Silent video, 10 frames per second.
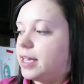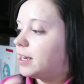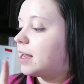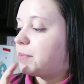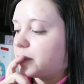it
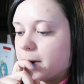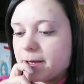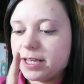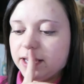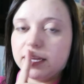could happen.
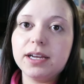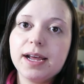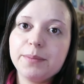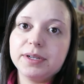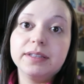It could
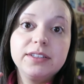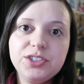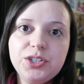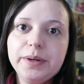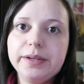happen.
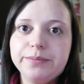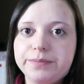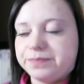Let's do it.